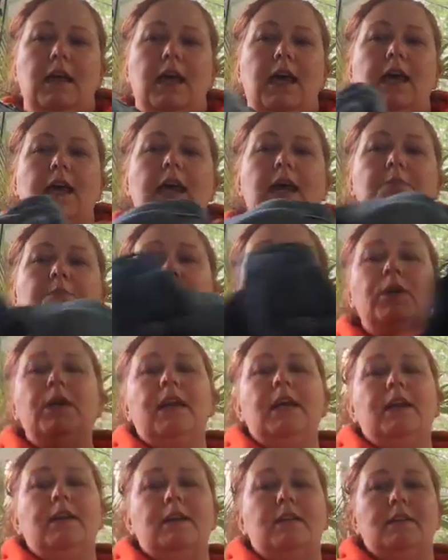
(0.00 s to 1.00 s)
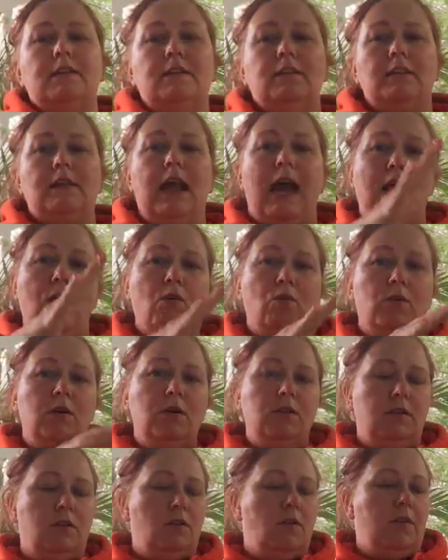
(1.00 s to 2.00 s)
And I put it
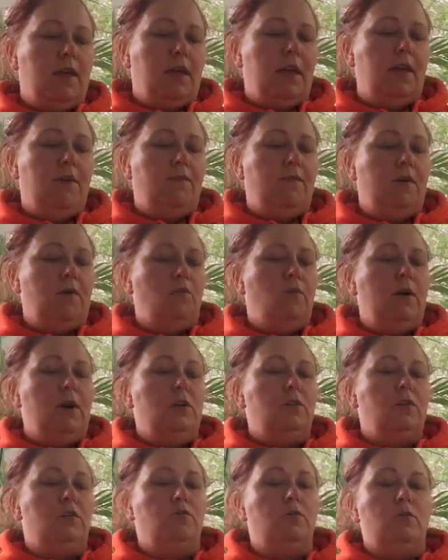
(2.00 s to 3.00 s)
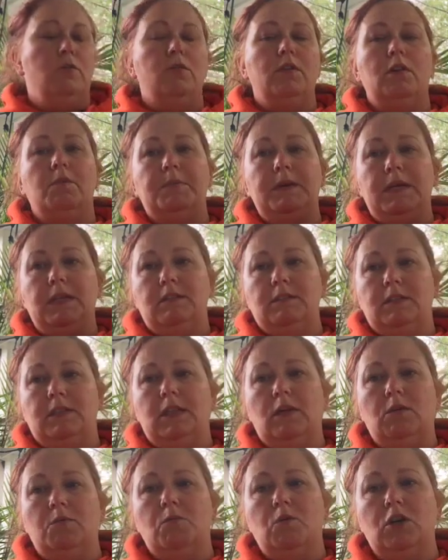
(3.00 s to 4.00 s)
outward so that if it wears through, there'll be
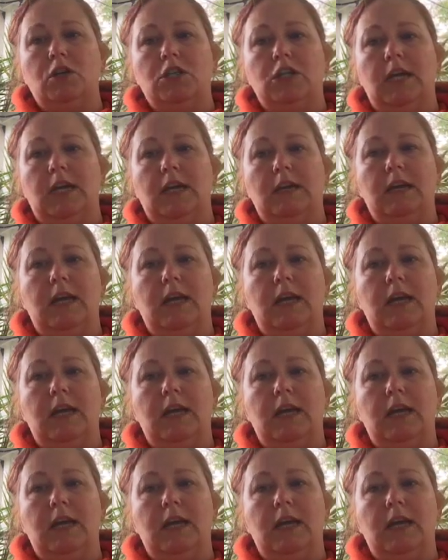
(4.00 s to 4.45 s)
still more jean.